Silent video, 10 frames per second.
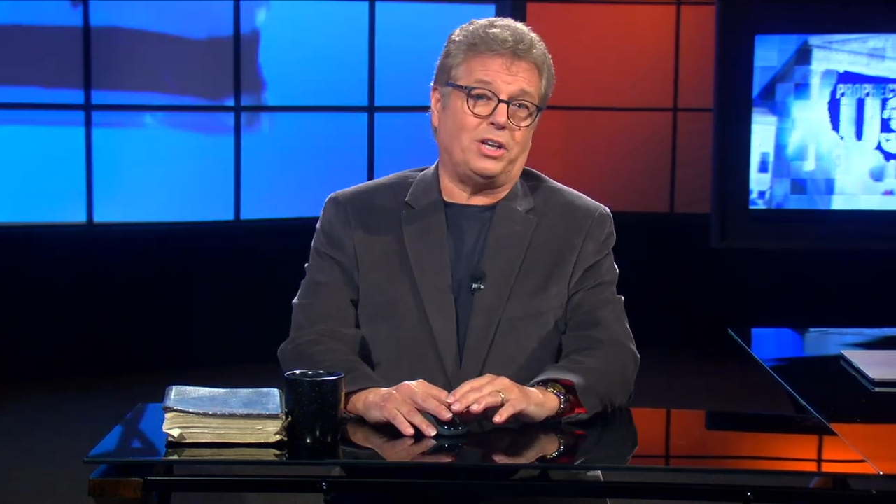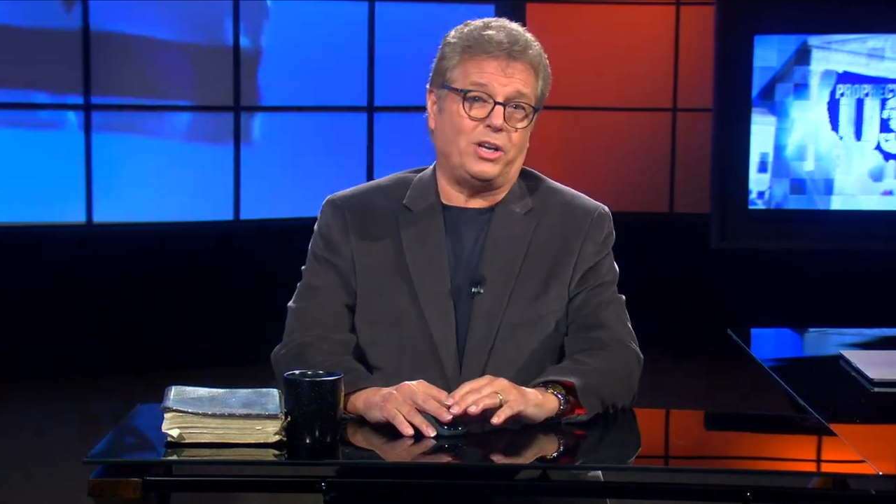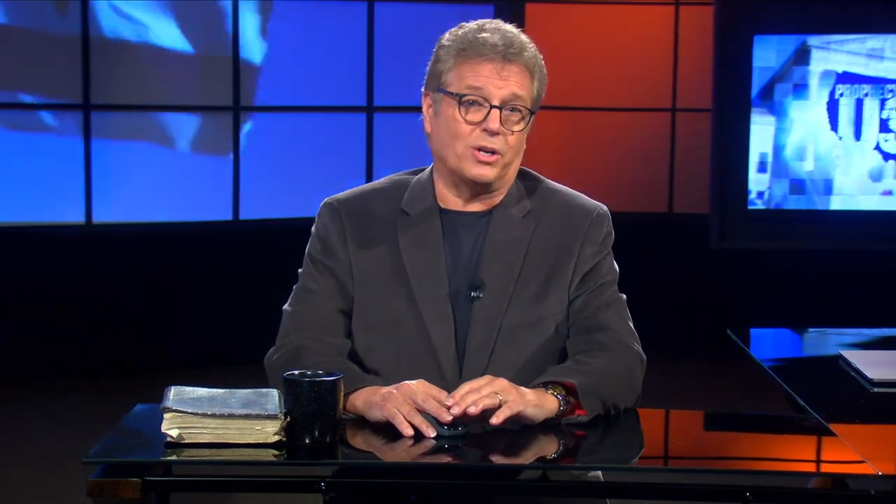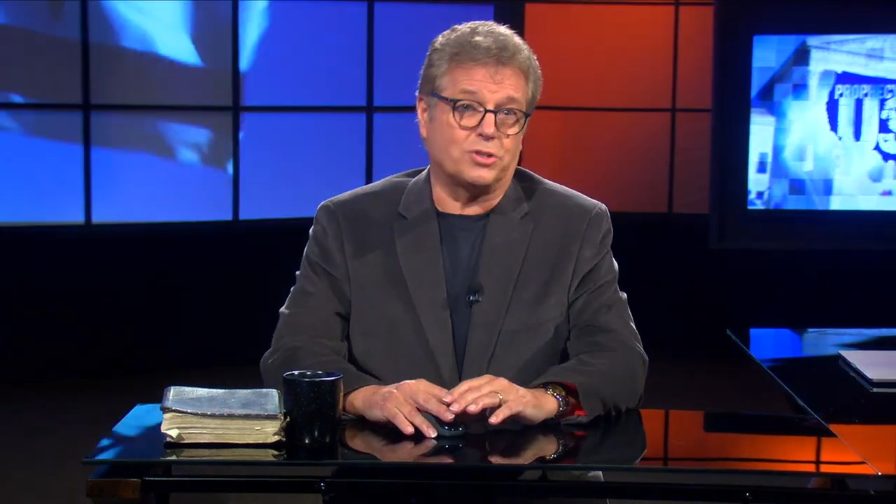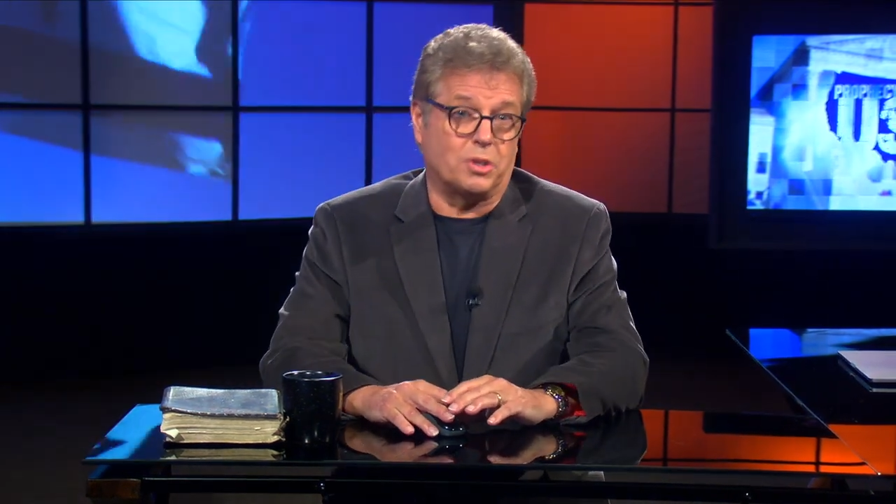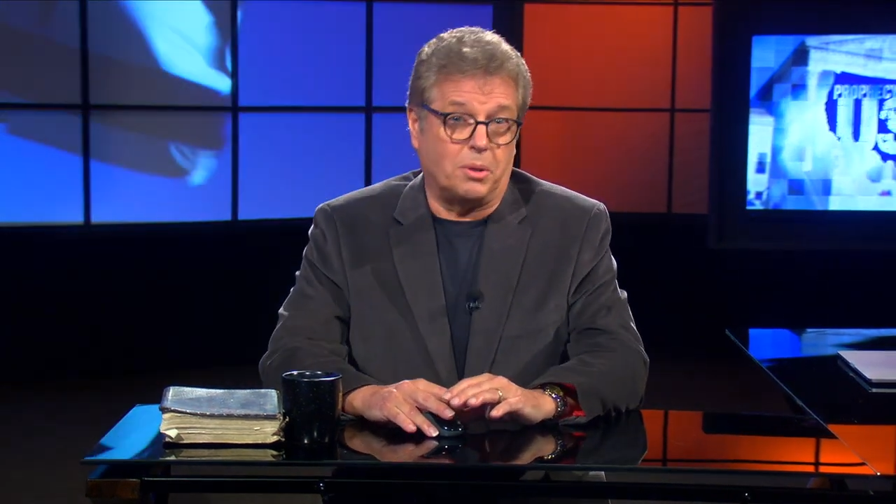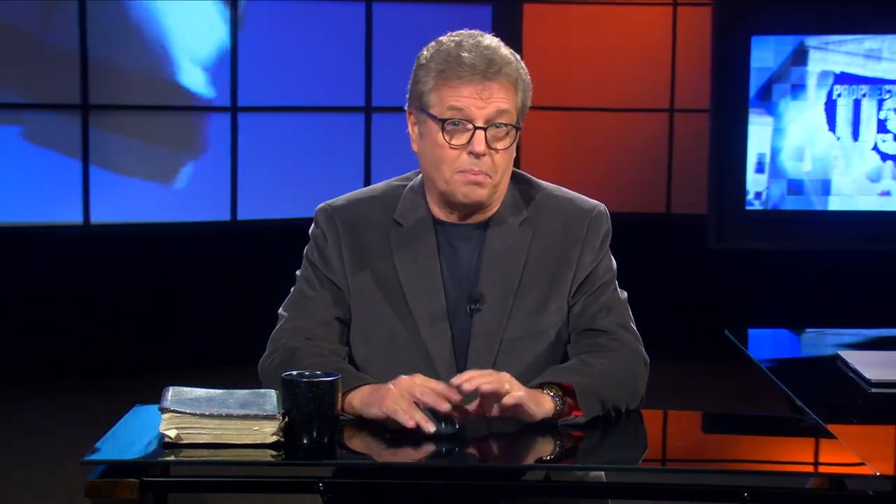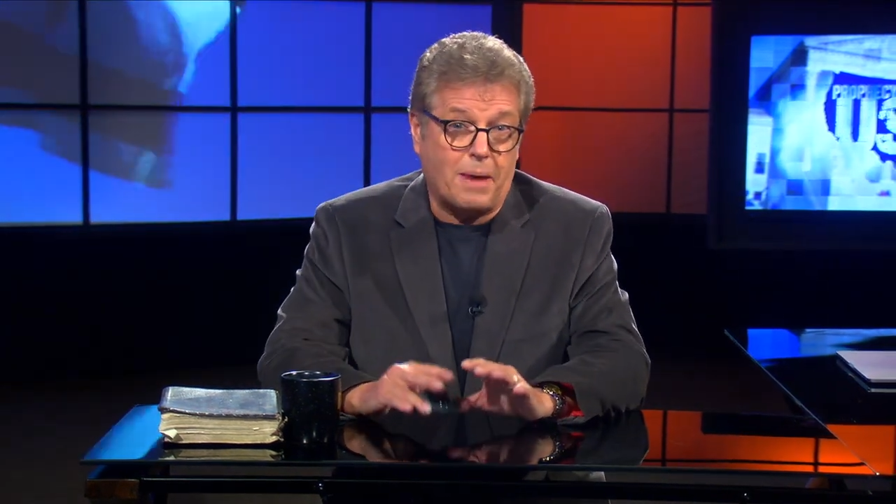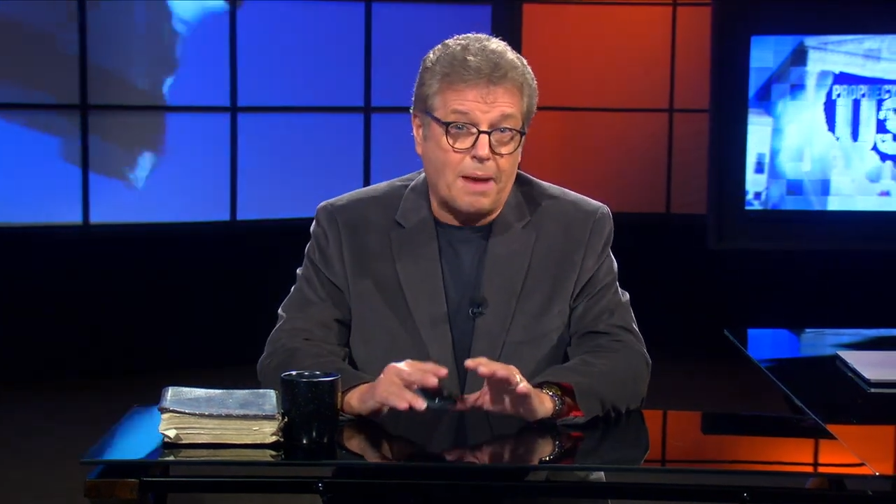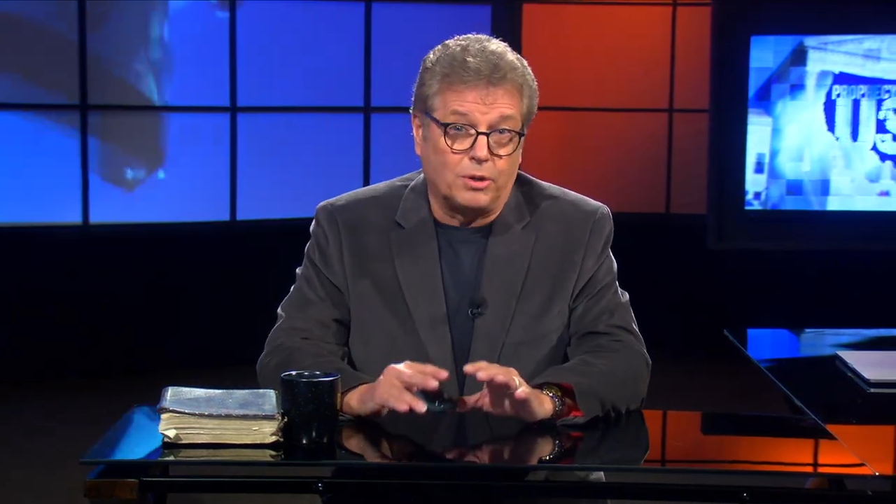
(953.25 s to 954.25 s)
years of the
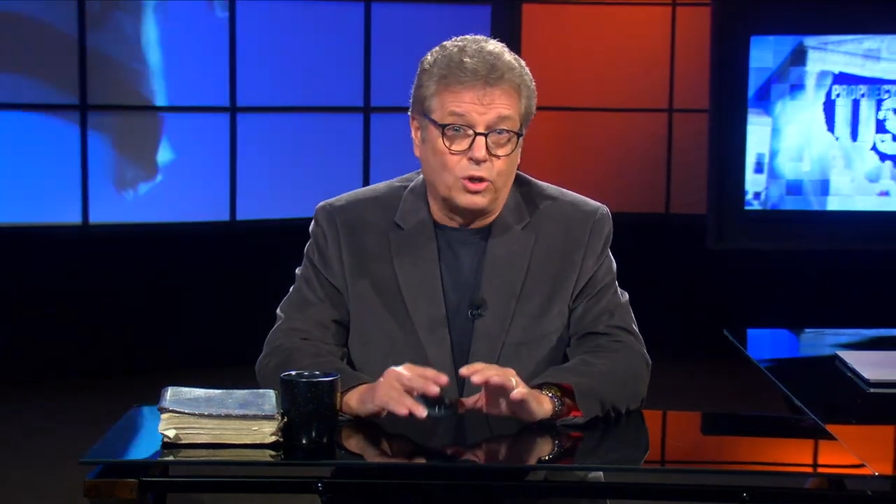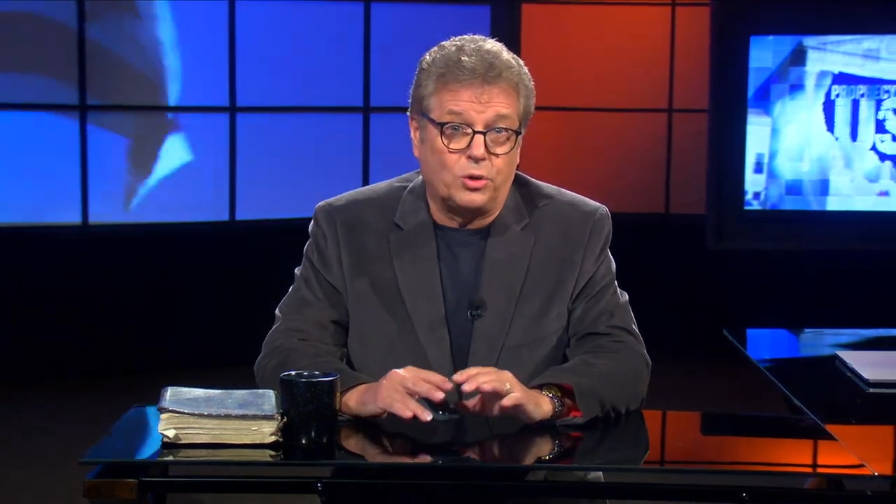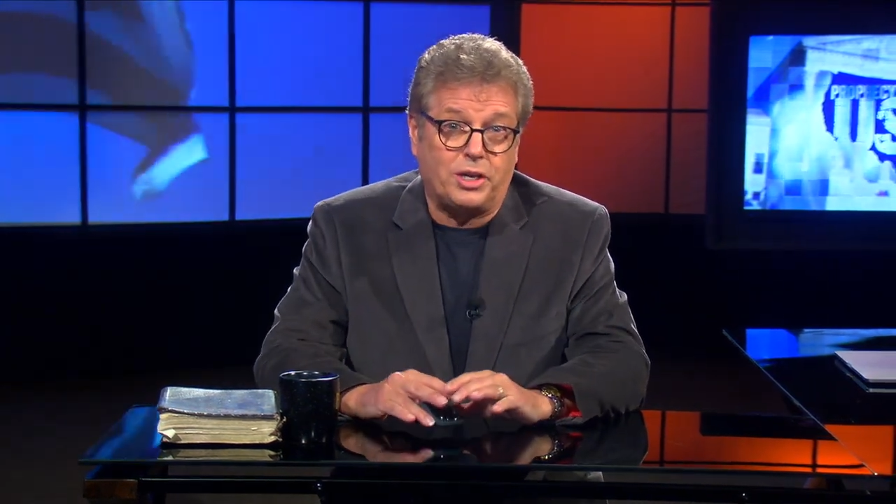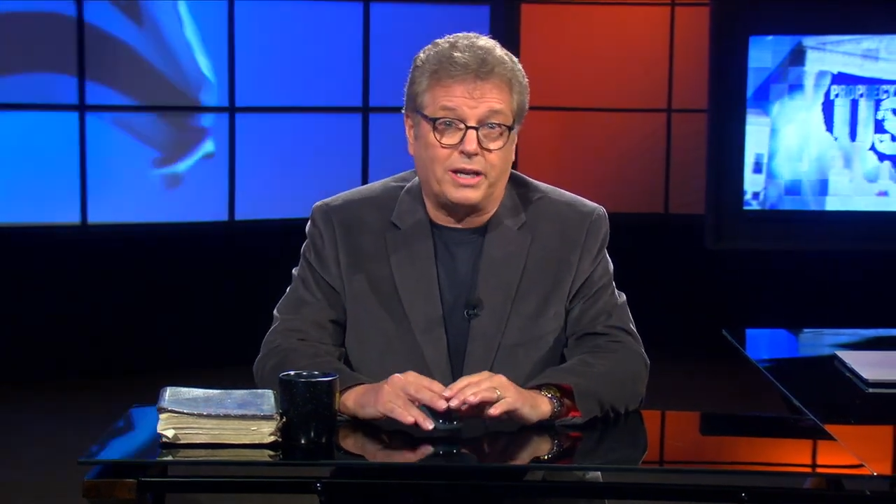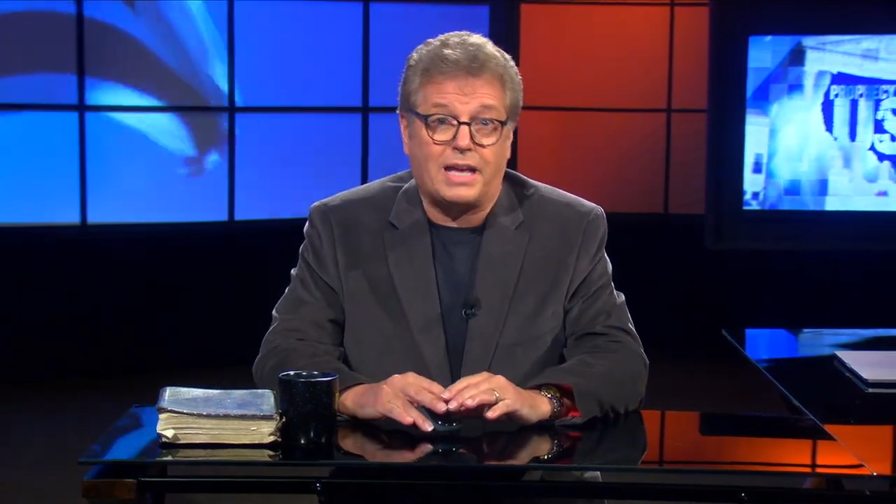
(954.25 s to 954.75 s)
Babylonian